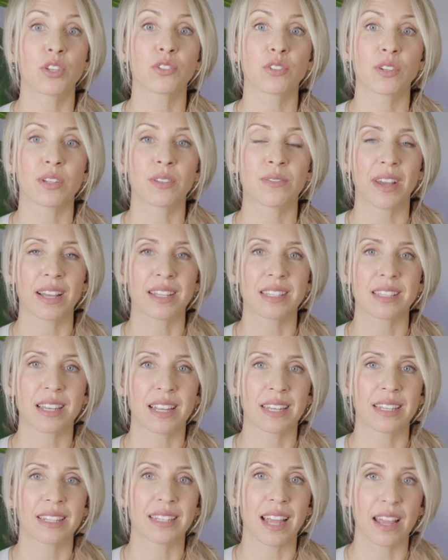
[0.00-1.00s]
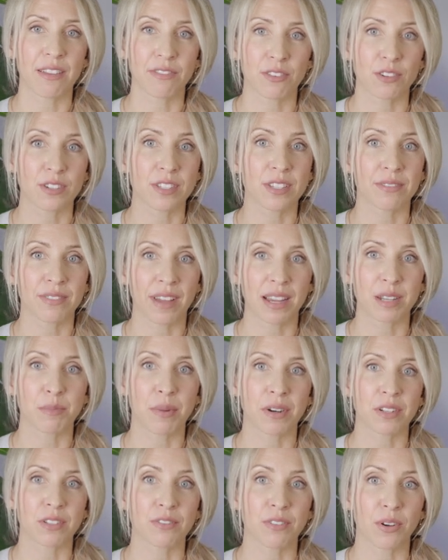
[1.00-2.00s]
you to invest in a diversified
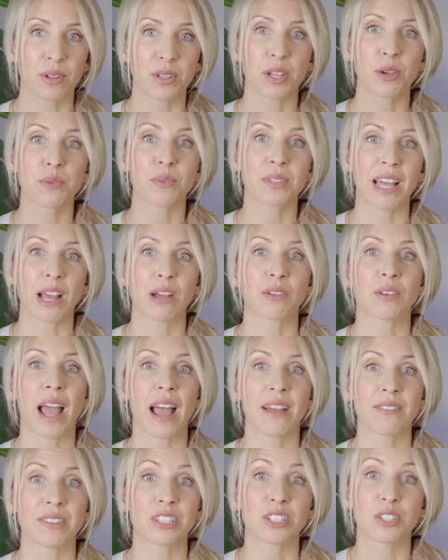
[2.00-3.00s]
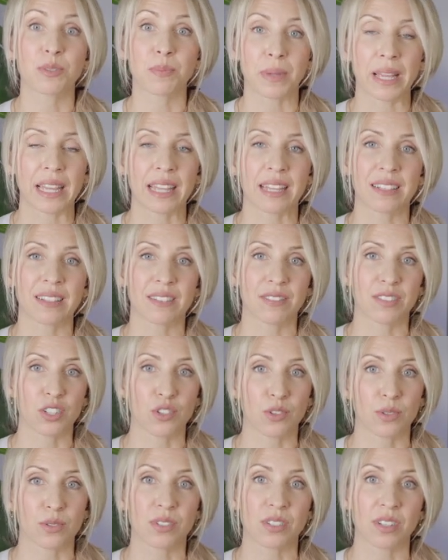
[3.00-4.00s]
portfolio without having to pick
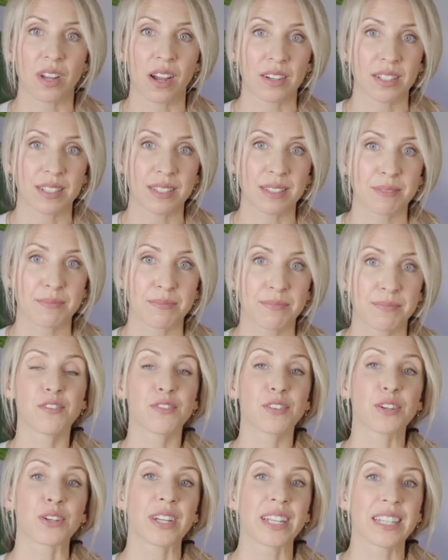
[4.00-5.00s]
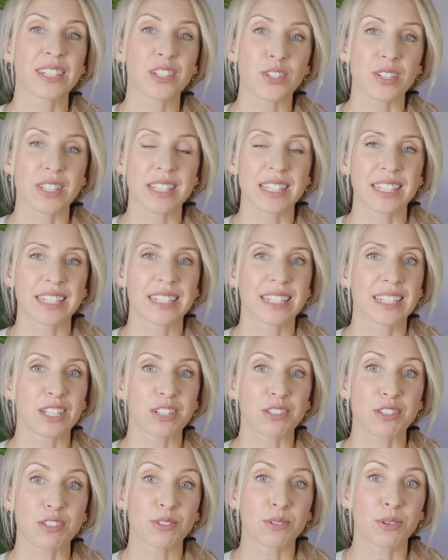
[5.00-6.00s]
individual stocks. If you're interested in
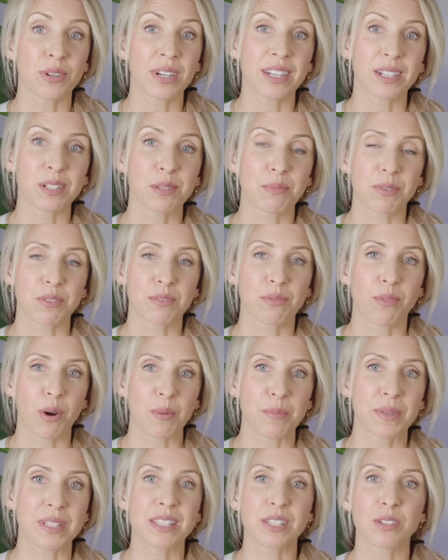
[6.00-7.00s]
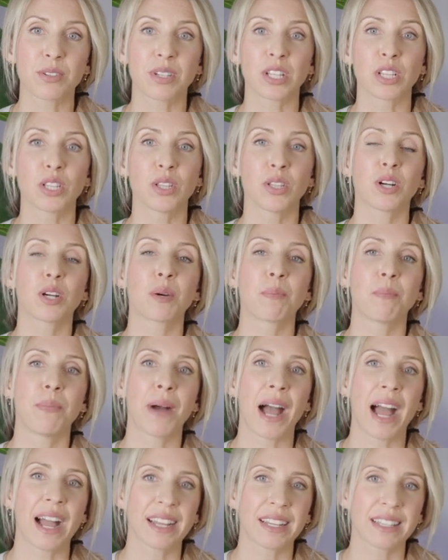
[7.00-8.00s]
historical performance, you can look
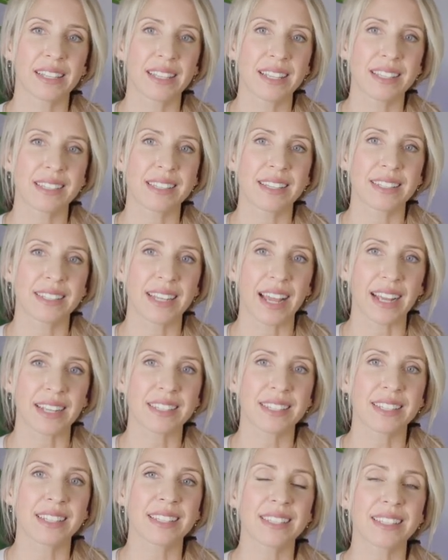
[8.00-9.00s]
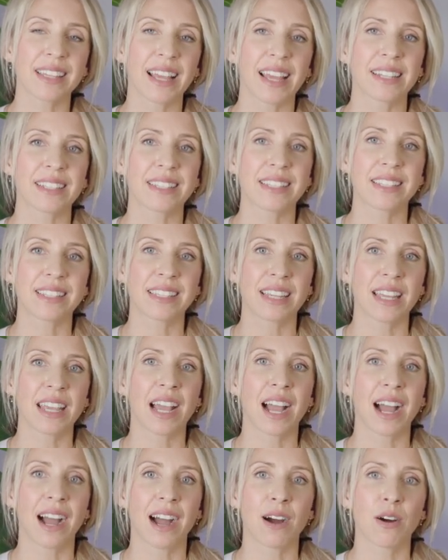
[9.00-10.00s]
back at these indexes and see
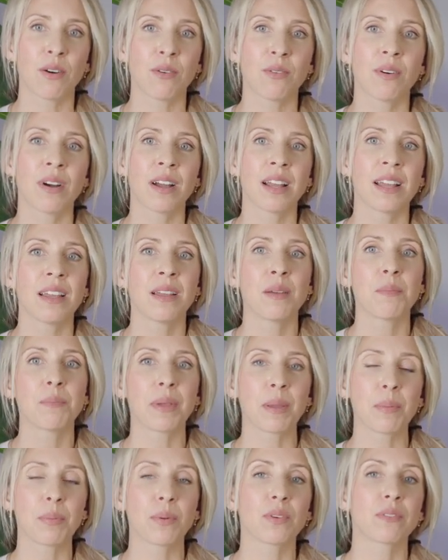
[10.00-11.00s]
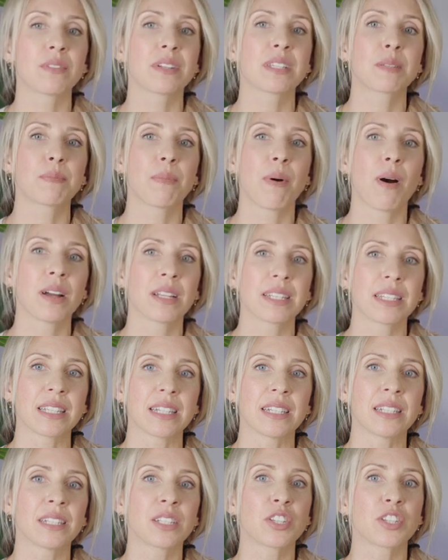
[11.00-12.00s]
how people
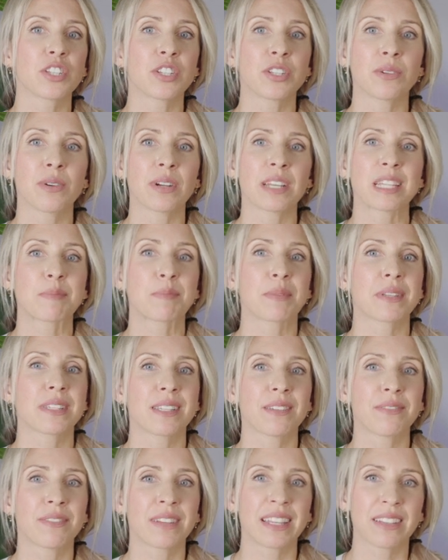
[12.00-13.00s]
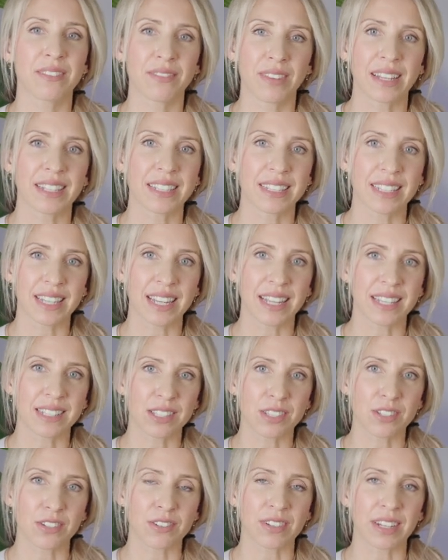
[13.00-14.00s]
responded to a specific event in
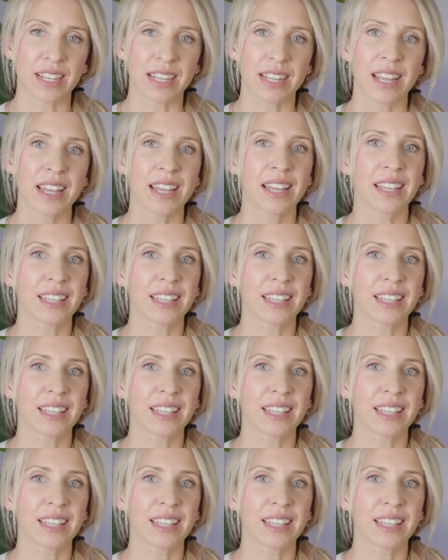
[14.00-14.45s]
history,